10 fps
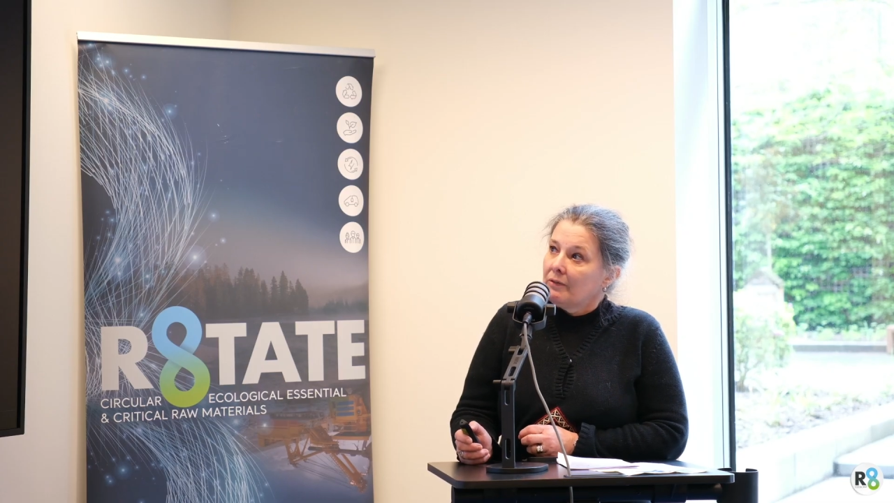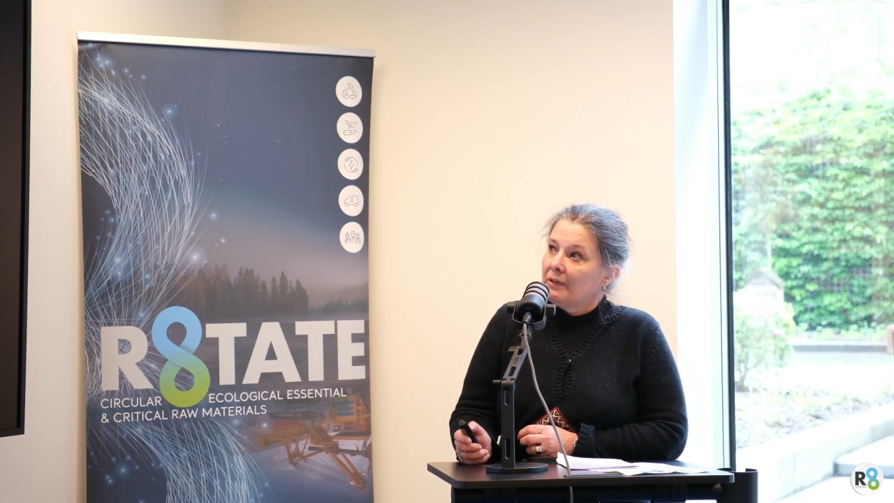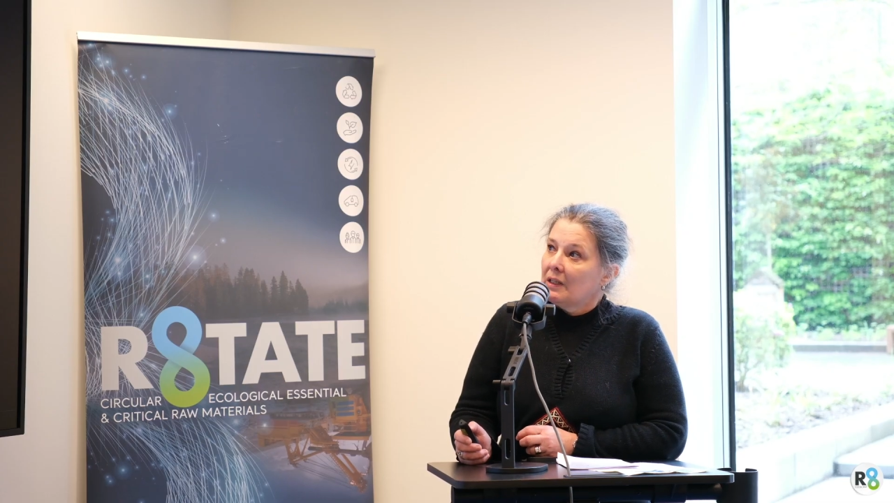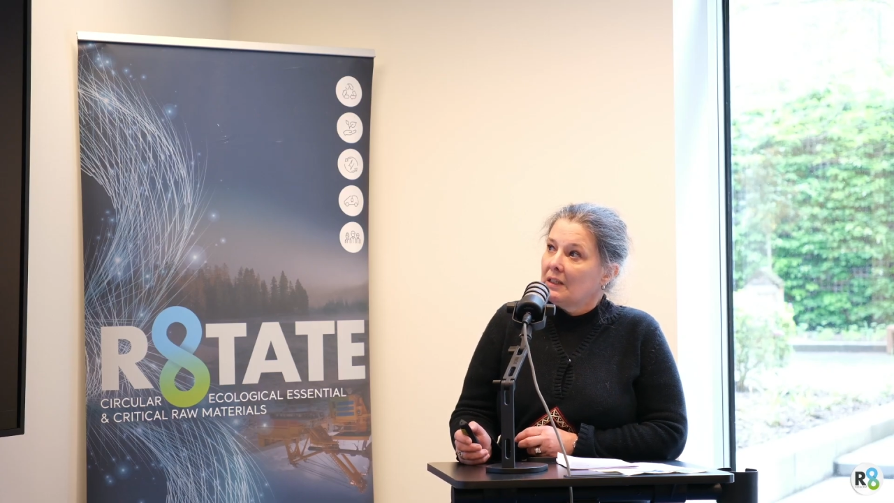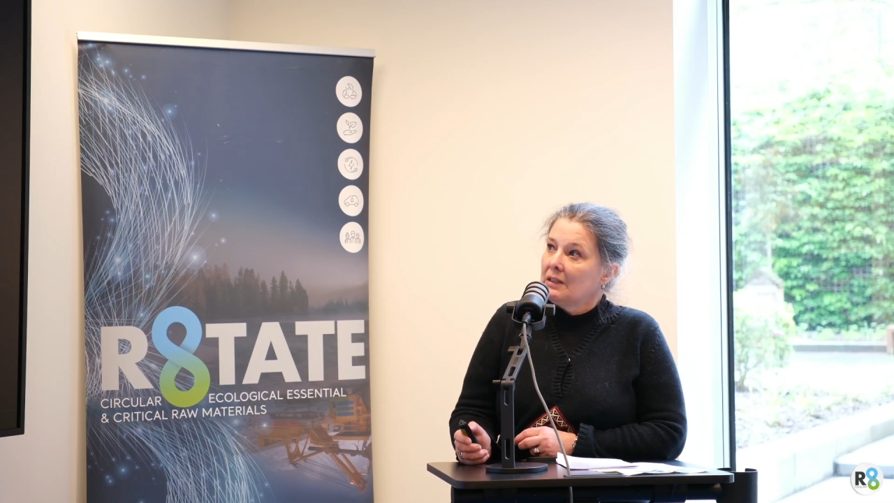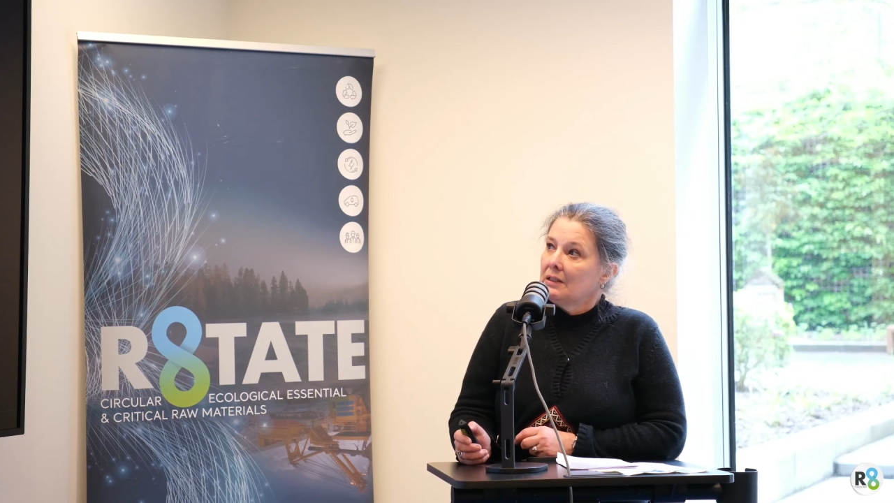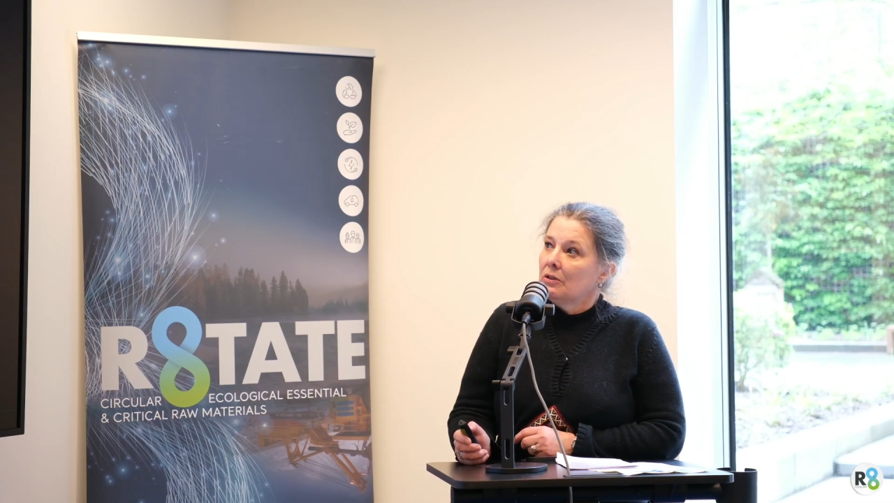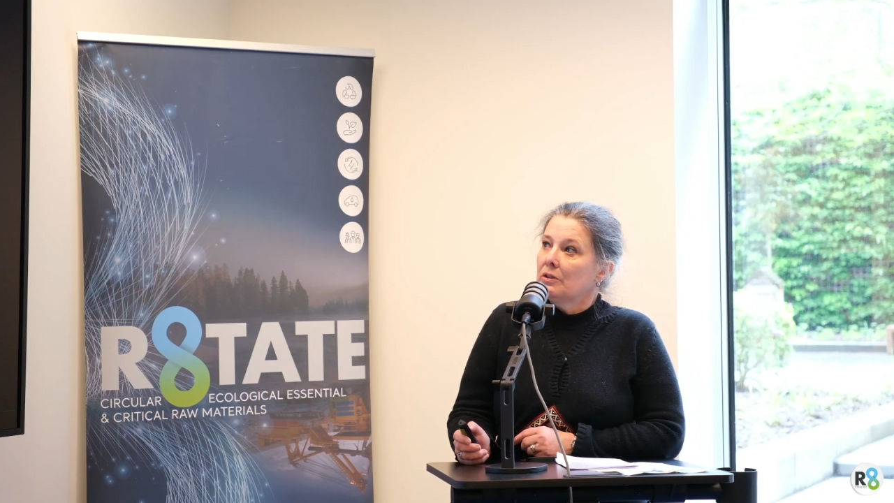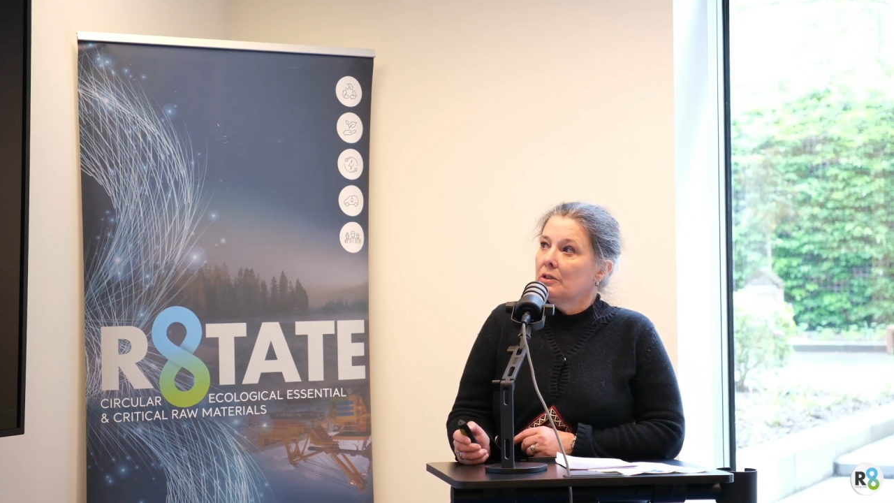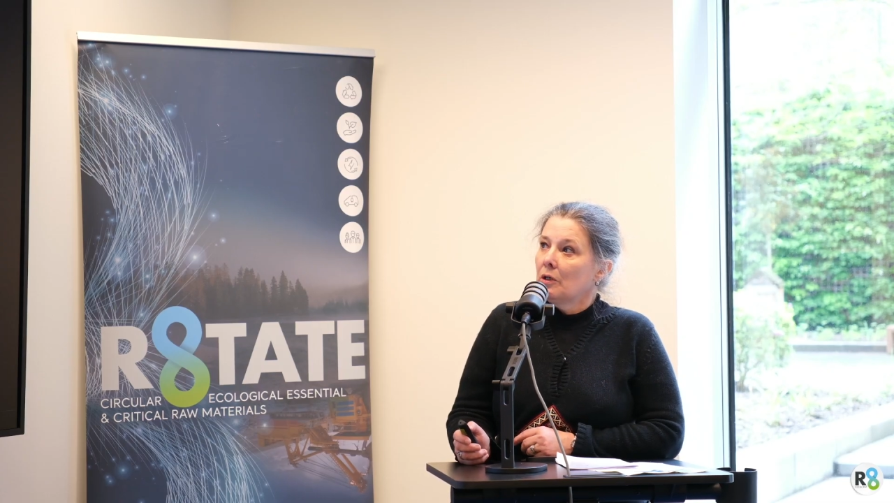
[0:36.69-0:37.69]
there is
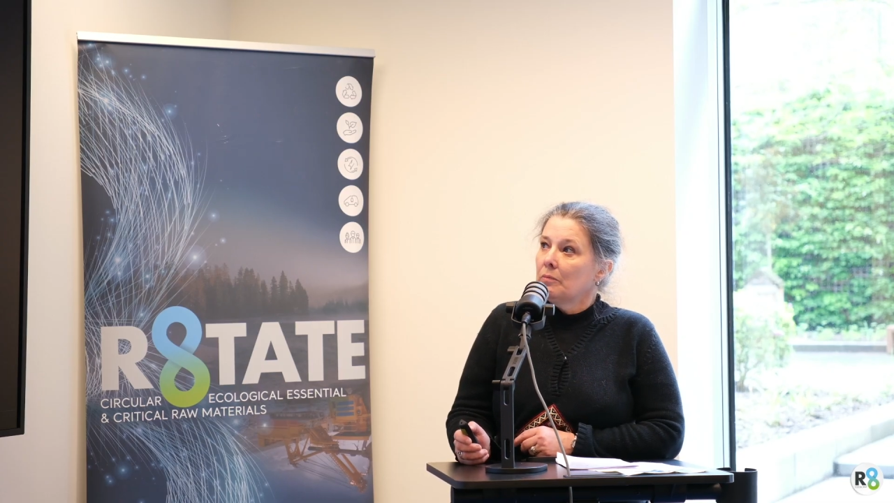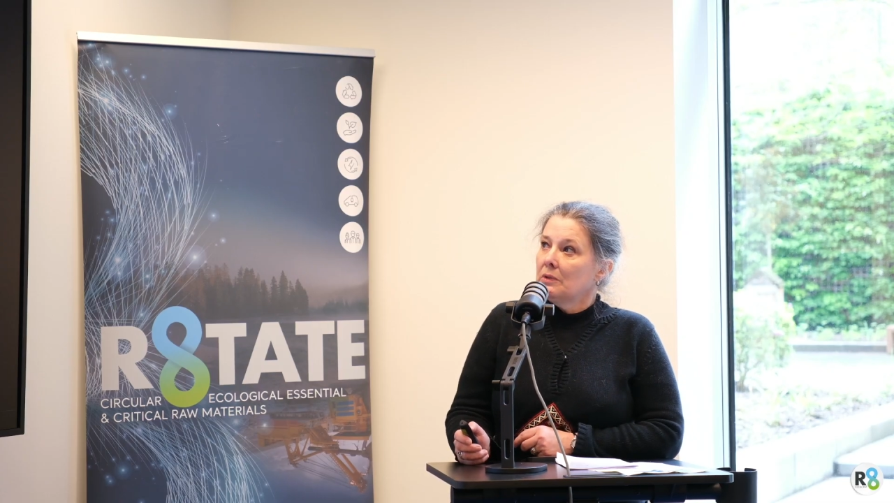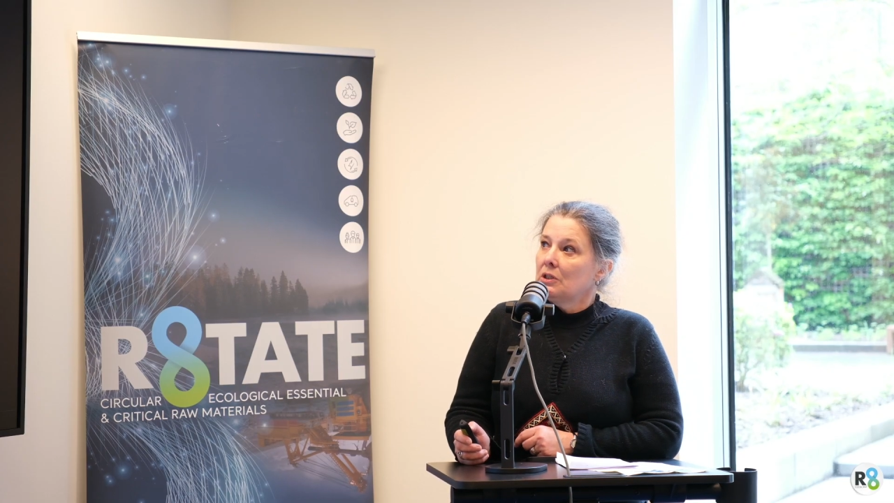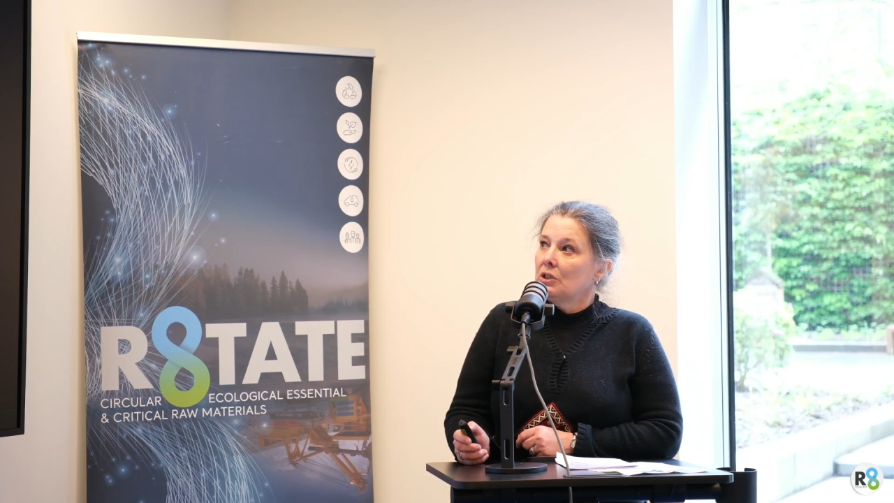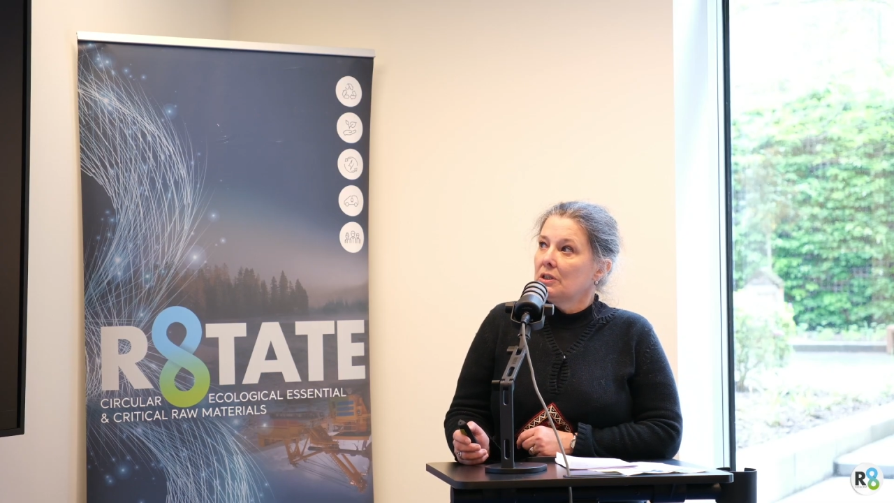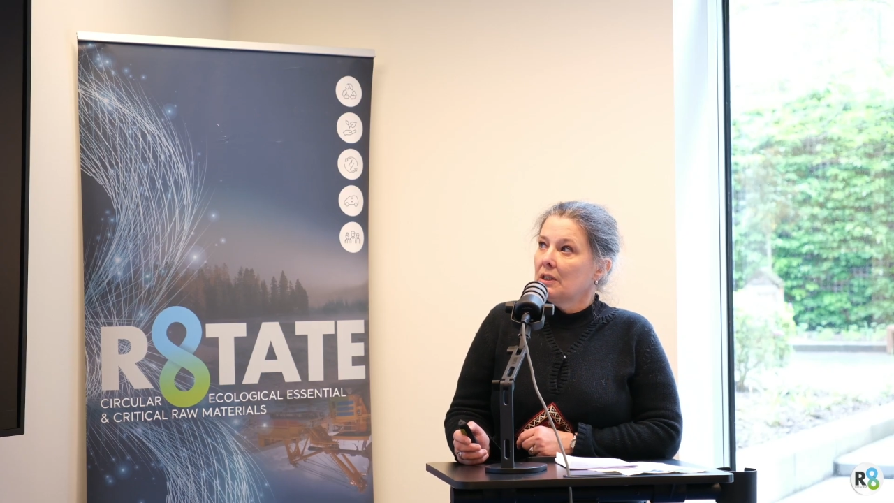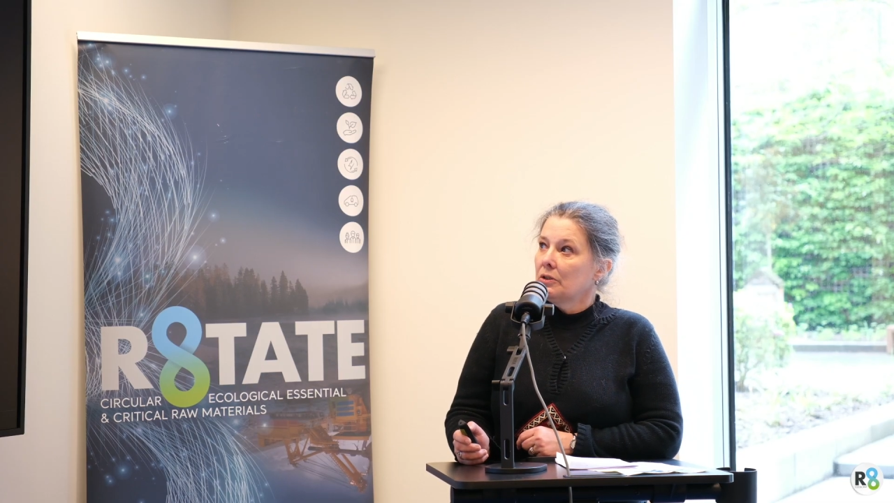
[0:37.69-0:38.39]
some digital